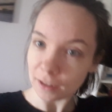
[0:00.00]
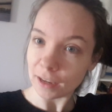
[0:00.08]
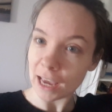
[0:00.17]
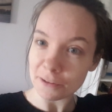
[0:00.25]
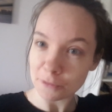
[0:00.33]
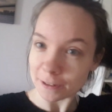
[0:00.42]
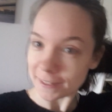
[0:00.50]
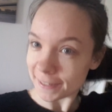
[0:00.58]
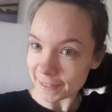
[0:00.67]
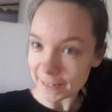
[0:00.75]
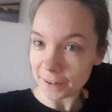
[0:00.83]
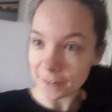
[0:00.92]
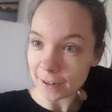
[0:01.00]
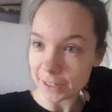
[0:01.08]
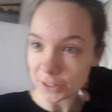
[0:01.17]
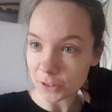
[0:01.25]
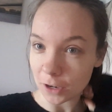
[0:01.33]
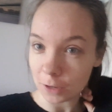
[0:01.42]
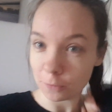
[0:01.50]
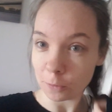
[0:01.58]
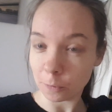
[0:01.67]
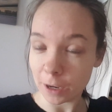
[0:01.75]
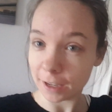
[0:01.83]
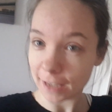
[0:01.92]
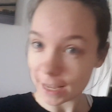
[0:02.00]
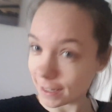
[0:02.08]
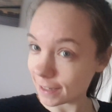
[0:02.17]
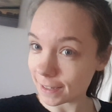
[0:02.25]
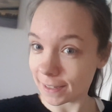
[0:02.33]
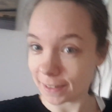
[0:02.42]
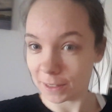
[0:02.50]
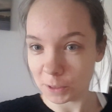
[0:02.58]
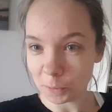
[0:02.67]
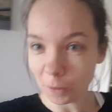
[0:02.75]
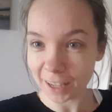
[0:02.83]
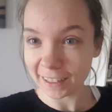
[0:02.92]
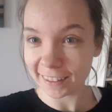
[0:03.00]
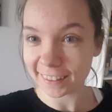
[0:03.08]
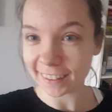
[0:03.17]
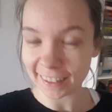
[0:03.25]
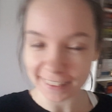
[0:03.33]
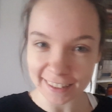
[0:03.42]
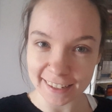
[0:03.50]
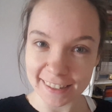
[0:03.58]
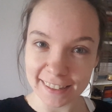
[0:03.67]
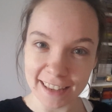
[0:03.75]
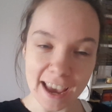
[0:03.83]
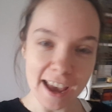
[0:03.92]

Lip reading: Hey everyone, so I just got home from work, hence why I look like this.